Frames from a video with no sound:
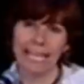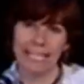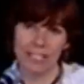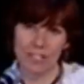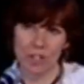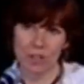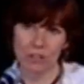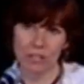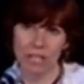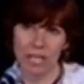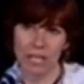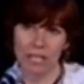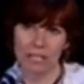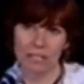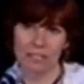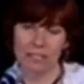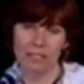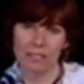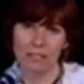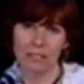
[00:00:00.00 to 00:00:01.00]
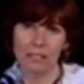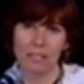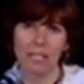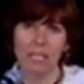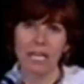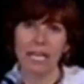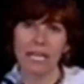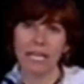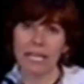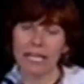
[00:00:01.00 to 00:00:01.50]
hinterland,
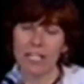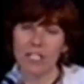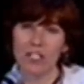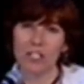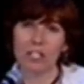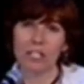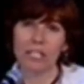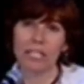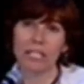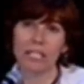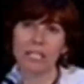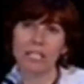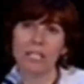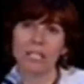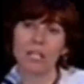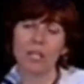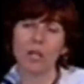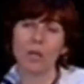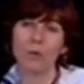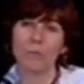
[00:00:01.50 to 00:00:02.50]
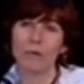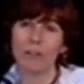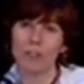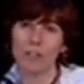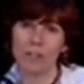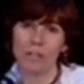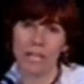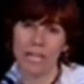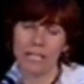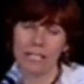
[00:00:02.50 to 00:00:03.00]
initially with
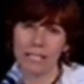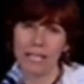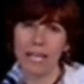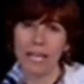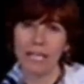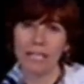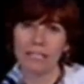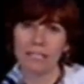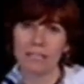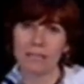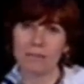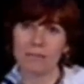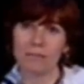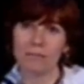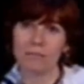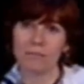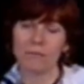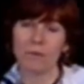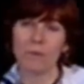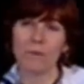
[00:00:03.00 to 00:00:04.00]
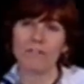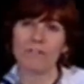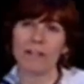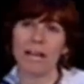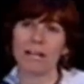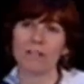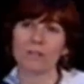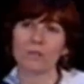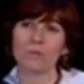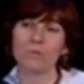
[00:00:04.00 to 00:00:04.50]
the United Kingdom, and we've
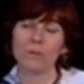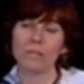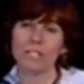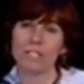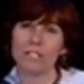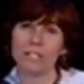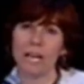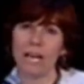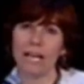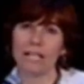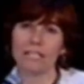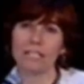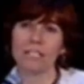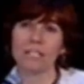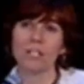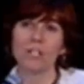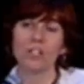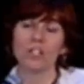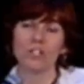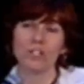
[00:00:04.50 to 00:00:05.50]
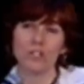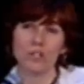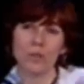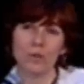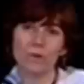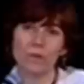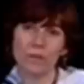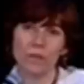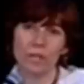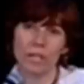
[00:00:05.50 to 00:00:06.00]
now switched that
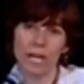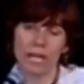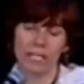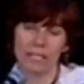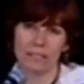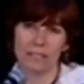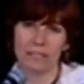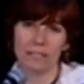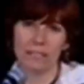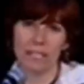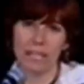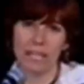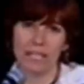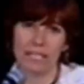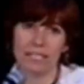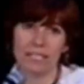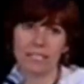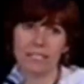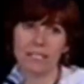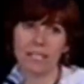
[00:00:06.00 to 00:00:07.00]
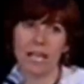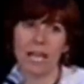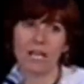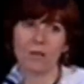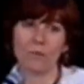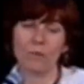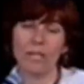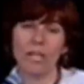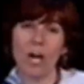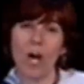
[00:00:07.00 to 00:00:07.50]
to the United States,
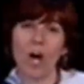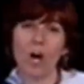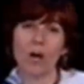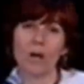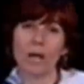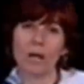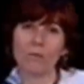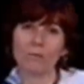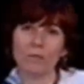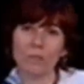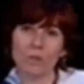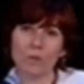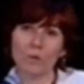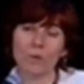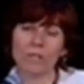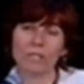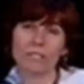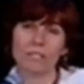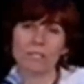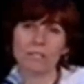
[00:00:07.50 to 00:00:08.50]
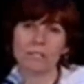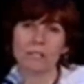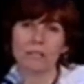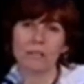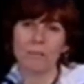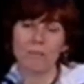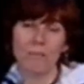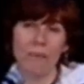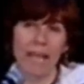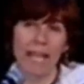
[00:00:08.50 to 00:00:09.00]
and we are a resource
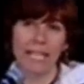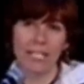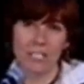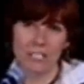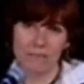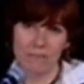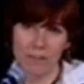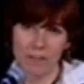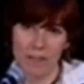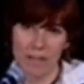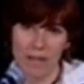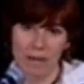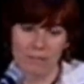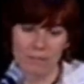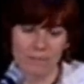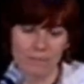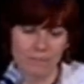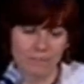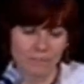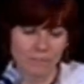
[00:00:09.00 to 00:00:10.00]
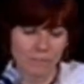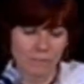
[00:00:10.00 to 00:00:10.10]
base for them.